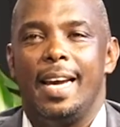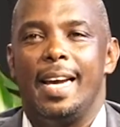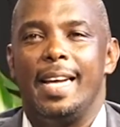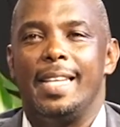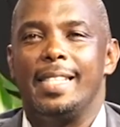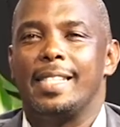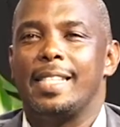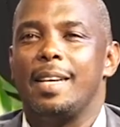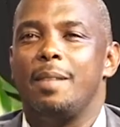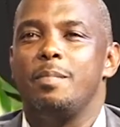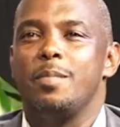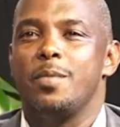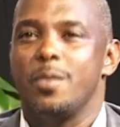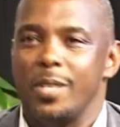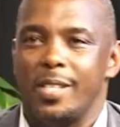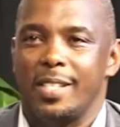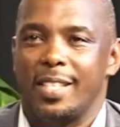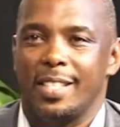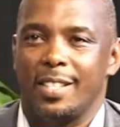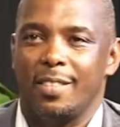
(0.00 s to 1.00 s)
and some
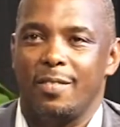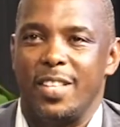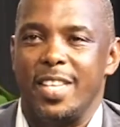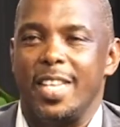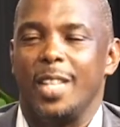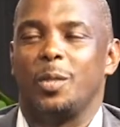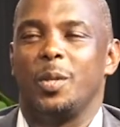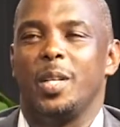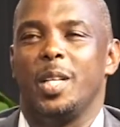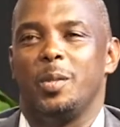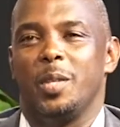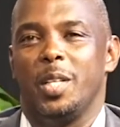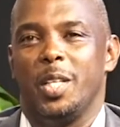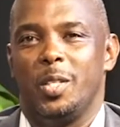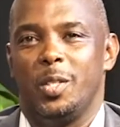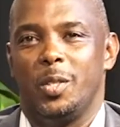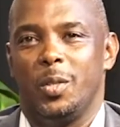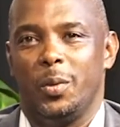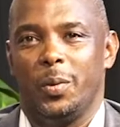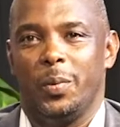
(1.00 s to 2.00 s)
bruises of the year
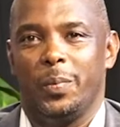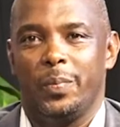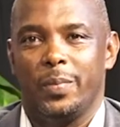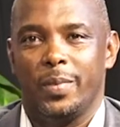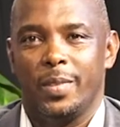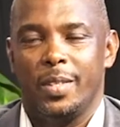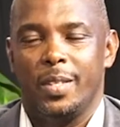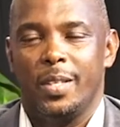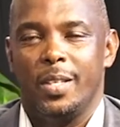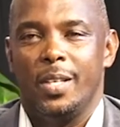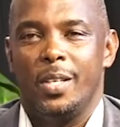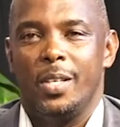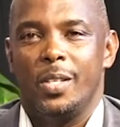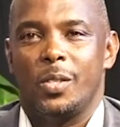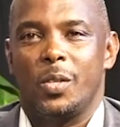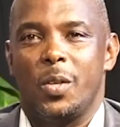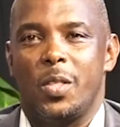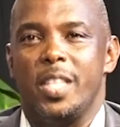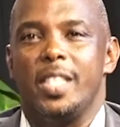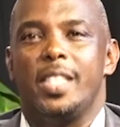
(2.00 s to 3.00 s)
2022.
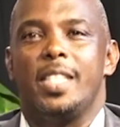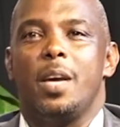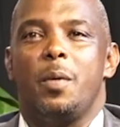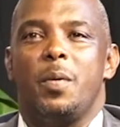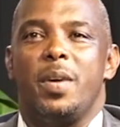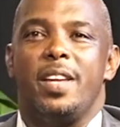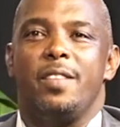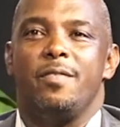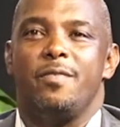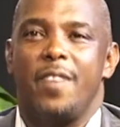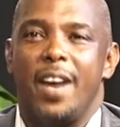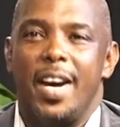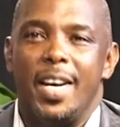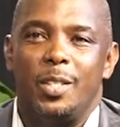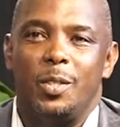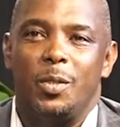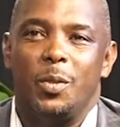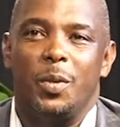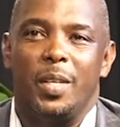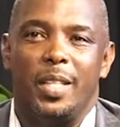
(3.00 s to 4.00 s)
So this year we
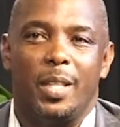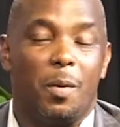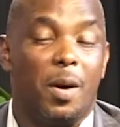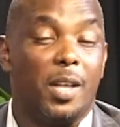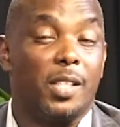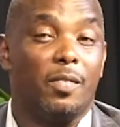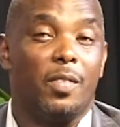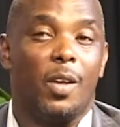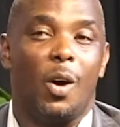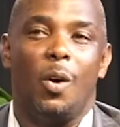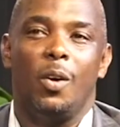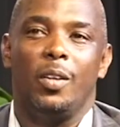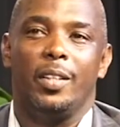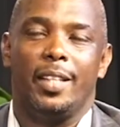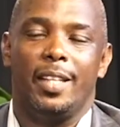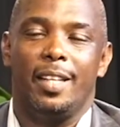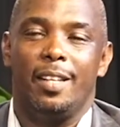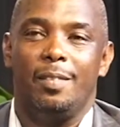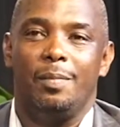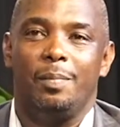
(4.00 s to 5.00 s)
invite you in the words of the whole
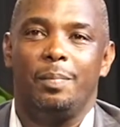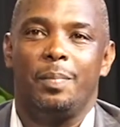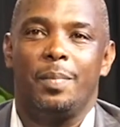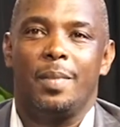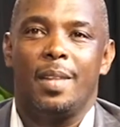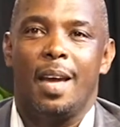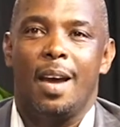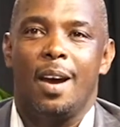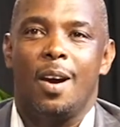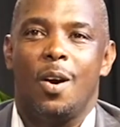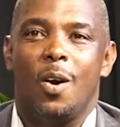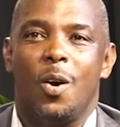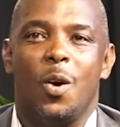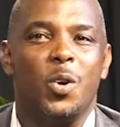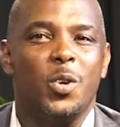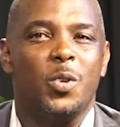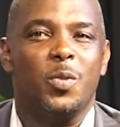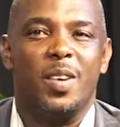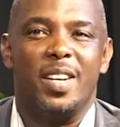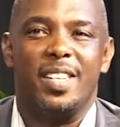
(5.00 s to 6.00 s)
hymn,
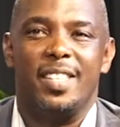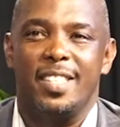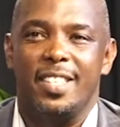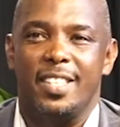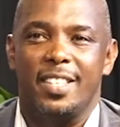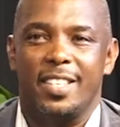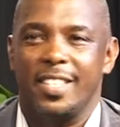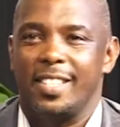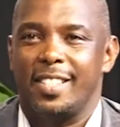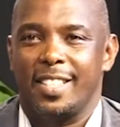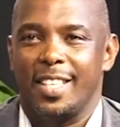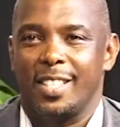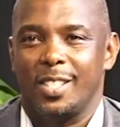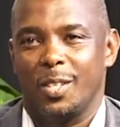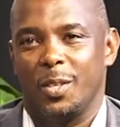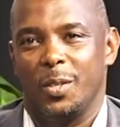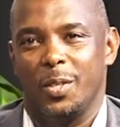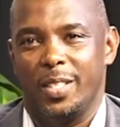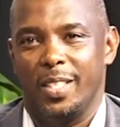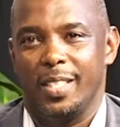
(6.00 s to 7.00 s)
Onward Christian
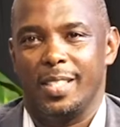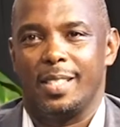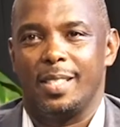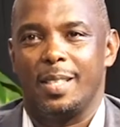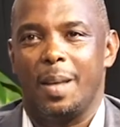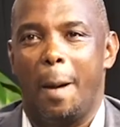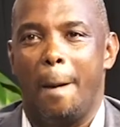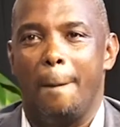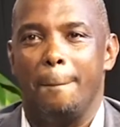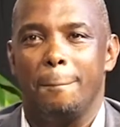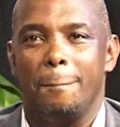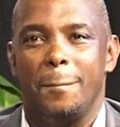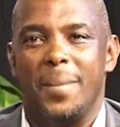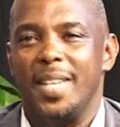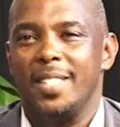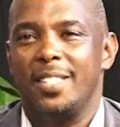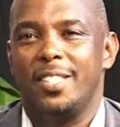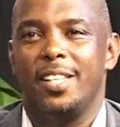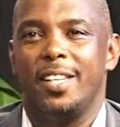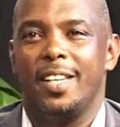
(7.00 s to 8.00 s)
Soldiers,
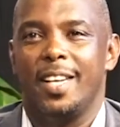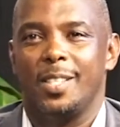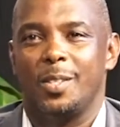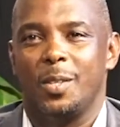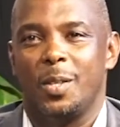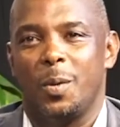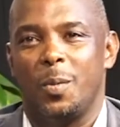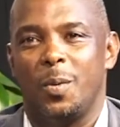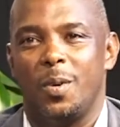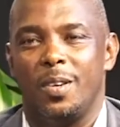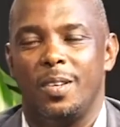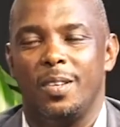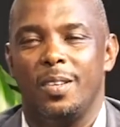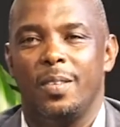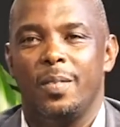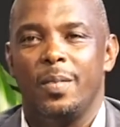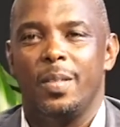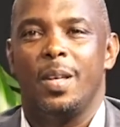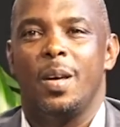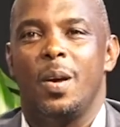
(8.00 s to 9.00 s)
marching as to the war,
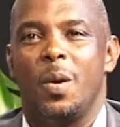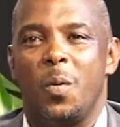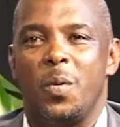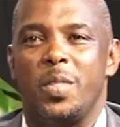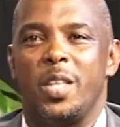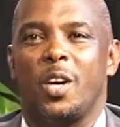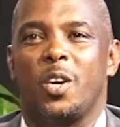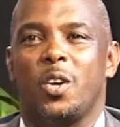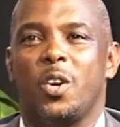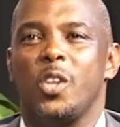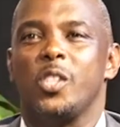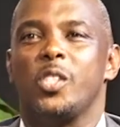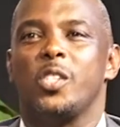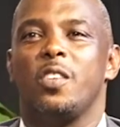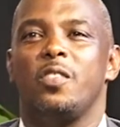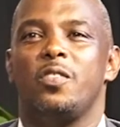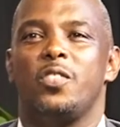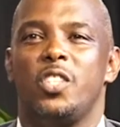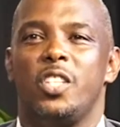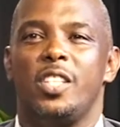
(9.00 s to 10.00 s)
with the cross
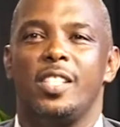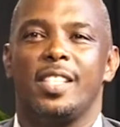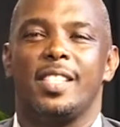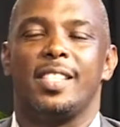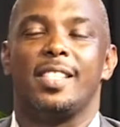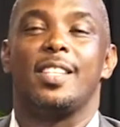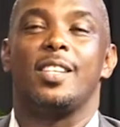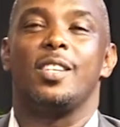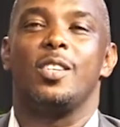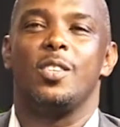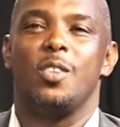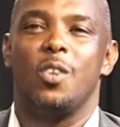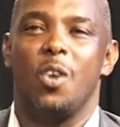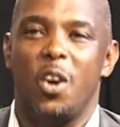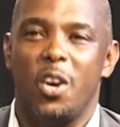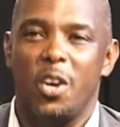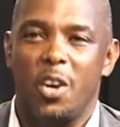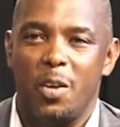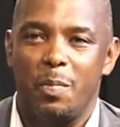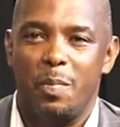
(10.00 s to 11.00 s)
of Jesus
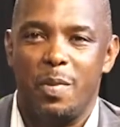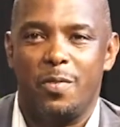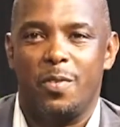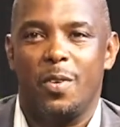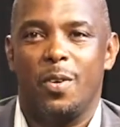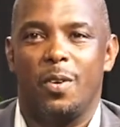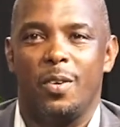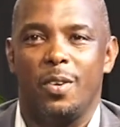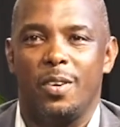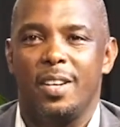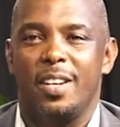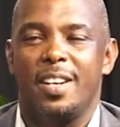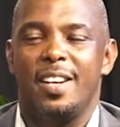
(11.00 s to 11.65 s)
going on before.